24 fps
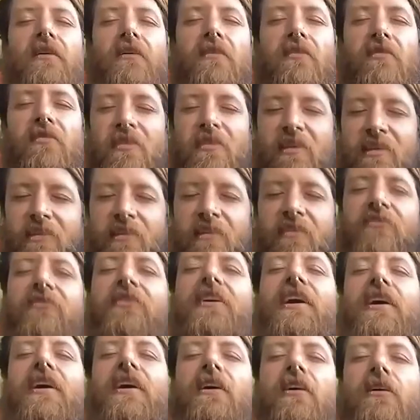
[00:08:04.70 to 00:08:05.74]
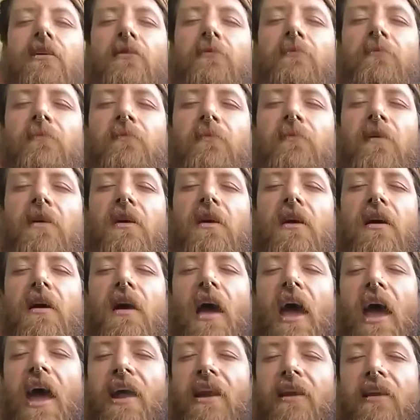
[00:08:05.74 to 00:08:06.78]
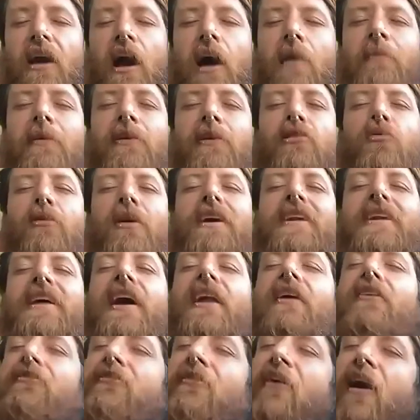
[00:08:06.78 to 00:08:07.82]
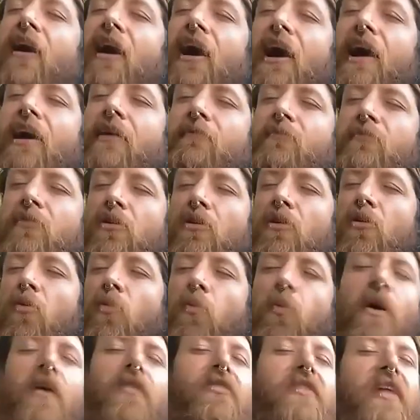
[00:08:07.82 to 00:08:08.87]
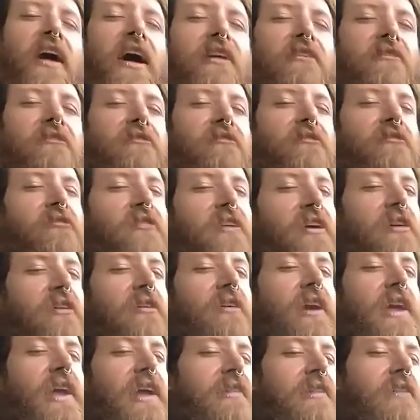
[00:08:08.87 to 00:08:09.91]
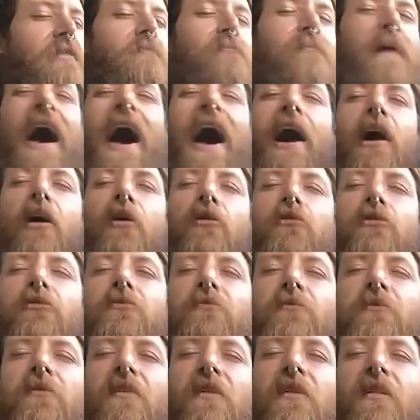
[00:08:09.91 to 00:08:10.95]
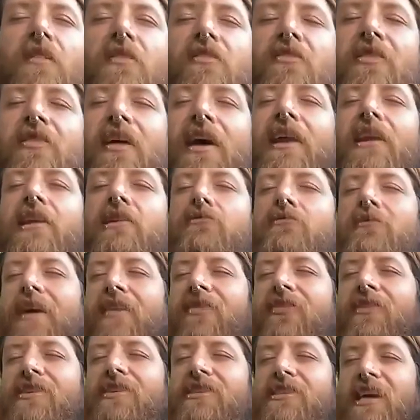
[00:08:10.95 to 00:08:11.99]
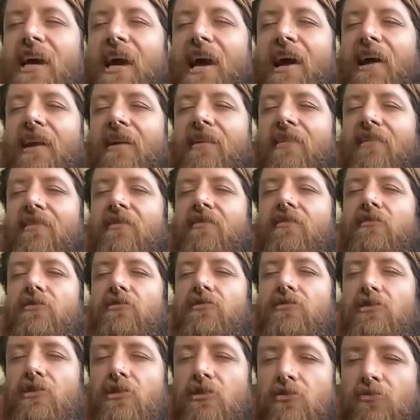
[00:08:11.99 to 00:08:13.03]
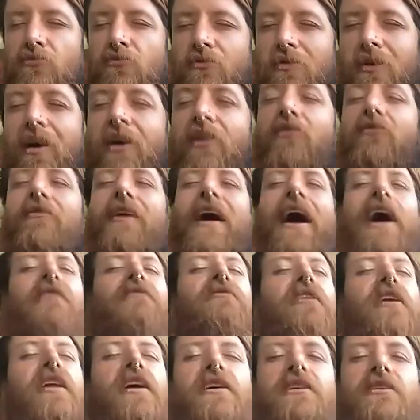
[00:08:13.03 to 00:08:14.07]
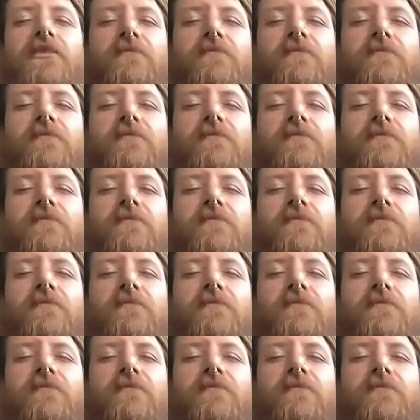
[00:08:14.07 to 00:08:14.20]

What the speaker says: this is fear, and coming to identify what that fear is about, then you get the chance to unravel it.